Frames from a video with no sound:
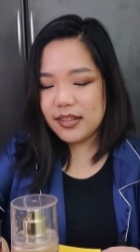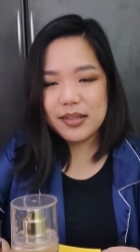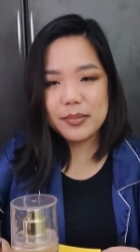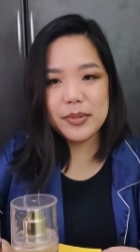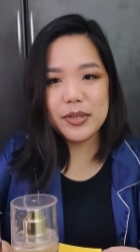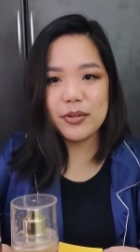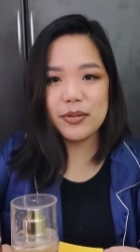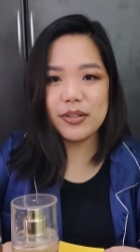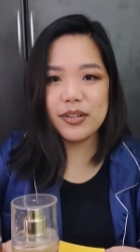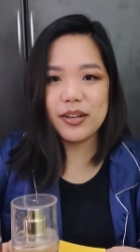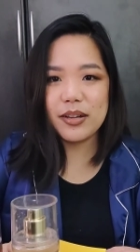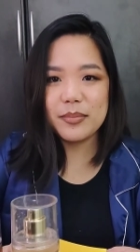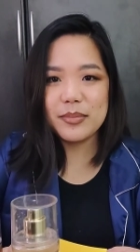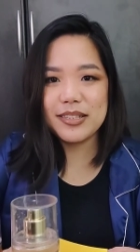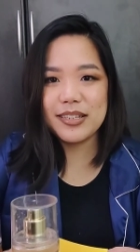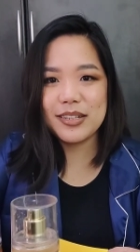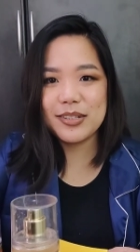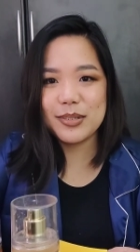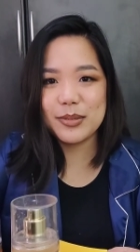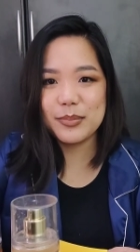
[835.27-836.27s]
Let me know in the
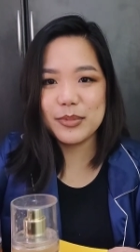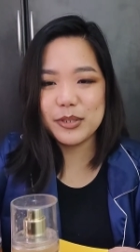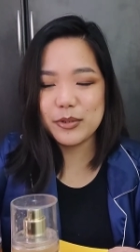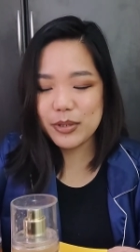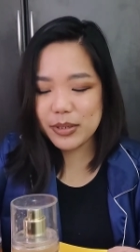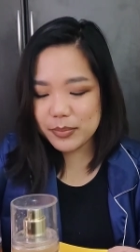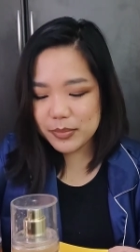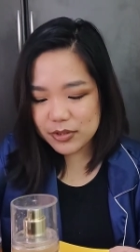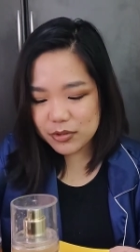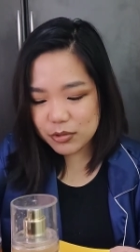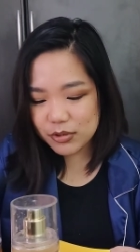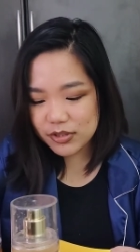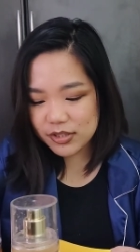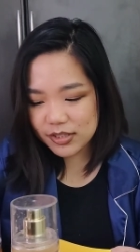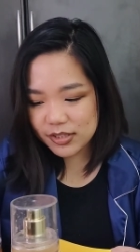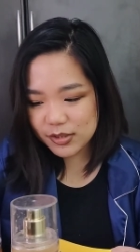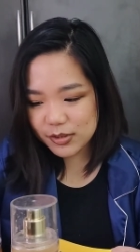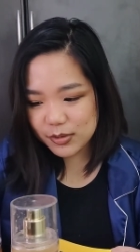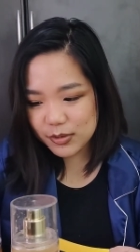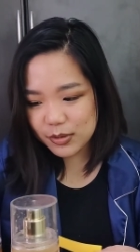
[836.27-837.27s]
comment section below. I'm
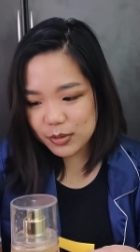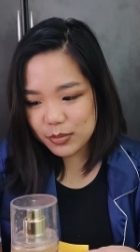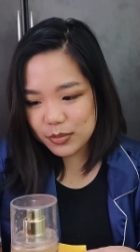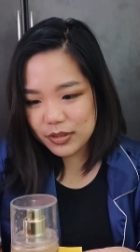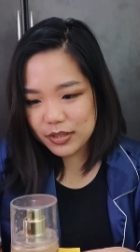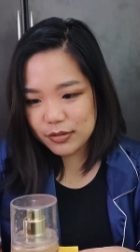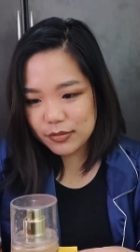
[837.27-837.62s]
interested to know